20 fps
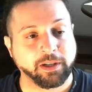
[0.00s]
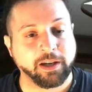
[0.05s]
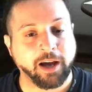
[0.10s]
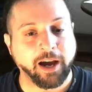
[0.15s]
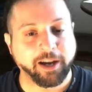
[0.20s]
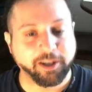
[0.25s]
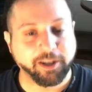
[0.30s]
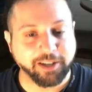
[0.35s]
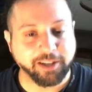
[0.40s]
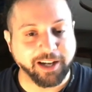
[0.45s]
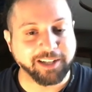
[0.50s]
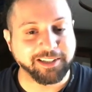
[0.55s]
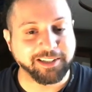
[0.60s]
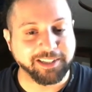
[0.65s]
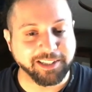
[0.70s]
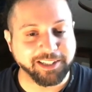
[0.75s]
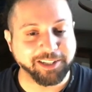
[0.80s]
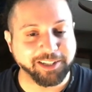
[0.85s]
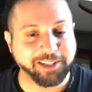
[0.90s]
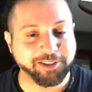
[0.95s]
I
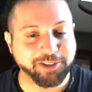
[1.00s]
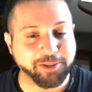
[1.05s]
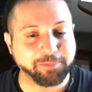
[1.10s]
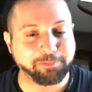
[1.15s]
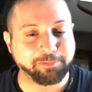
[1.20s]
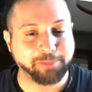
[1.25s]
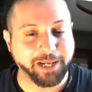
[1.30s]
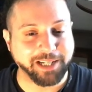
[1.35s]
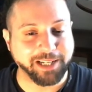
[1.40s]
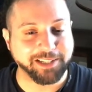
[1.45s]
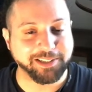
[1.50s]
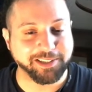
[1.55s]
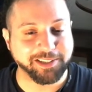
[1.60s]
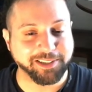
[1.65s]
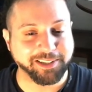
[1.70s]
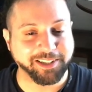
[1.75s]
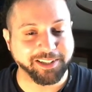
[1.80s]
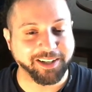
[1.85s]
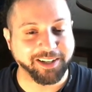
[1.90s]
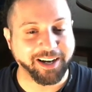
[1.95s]
did hear some bass in
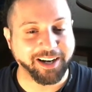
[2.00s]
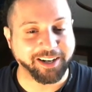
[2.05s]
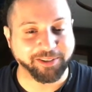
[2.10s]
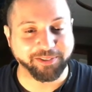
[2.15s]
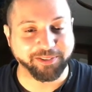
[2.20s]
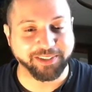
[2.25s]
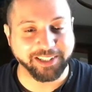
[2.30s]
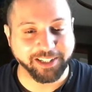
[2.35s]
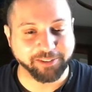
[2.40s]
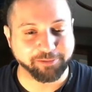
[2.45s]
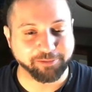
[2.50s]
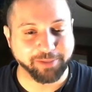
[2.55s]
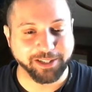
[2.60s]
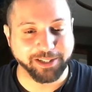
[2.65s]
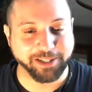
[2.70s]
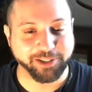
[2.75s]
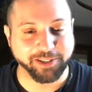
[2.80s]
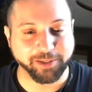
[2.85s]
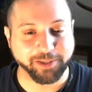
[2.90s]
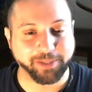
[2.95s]
there. I don't think I've
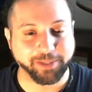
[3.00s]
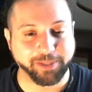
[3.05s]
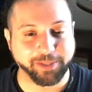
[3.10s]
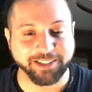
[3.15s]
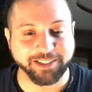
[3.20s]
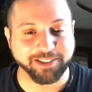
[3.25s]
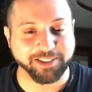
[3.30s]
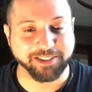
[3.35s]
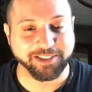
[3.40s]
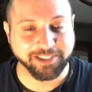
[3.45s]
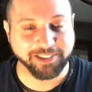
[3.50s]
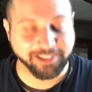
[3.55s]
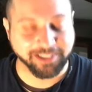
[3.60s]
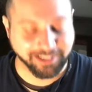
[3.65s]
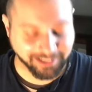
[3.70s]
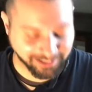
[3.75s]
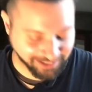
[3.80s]
mentioned the basses.